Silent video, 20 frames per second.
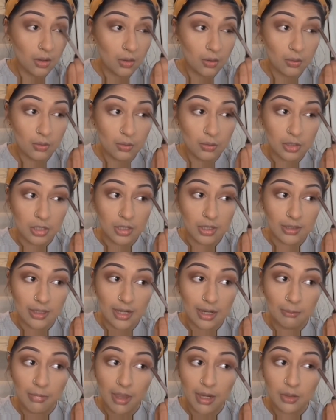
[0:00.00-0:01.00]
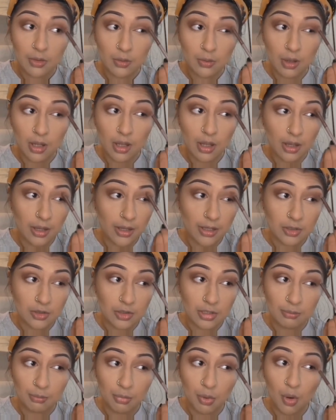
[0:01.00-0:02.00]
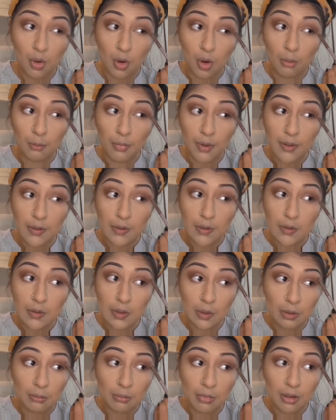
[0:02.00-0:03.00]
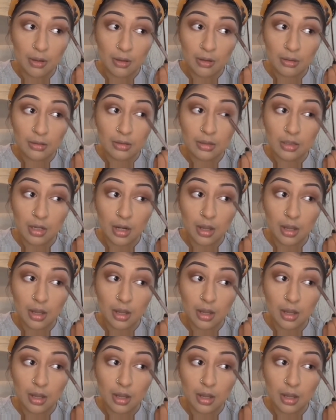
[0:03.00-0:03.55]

gorgeous and it makes your eyes just pop so much.